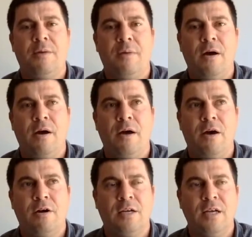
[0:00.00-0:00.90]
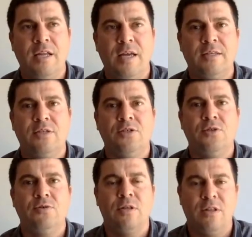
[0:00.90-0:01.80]
are
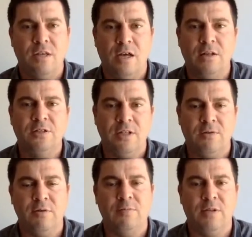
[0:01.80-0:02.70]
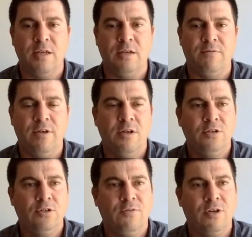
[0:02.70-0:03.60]
connected to the theology that we
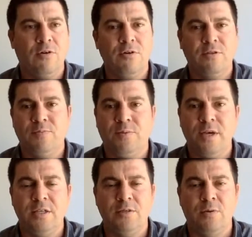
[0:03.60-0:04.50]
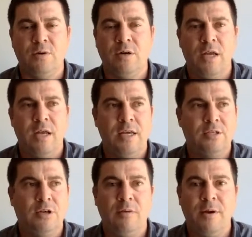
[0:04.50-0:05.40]
believe. So if you're going to a place where
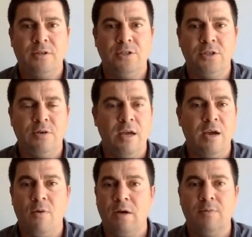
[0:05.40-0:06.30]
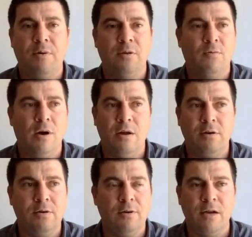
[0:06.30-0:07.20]
it's all about you, hey, I walk upon
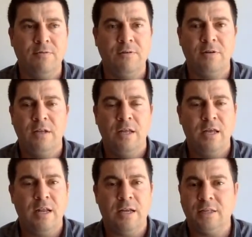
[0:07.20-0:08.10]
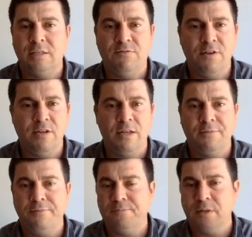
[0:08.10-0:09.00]
the water and whatever, and I get this
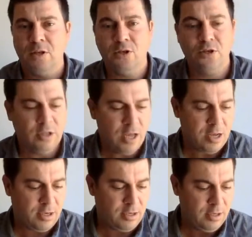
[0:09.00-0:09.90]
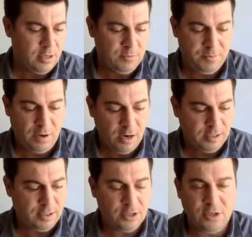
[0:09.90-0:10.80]
feeling, good luck.
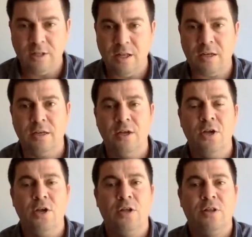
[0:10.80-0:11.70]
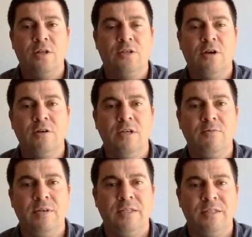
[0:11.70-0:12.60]
Honestly, good luck. The
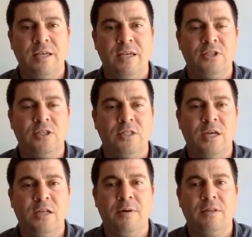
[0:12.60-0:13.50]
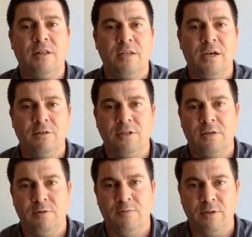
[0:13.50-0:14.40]
songs that we sing should tell about the
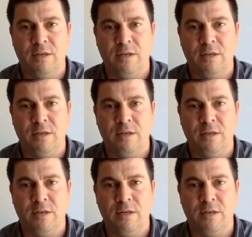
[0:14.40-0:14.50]
theology that we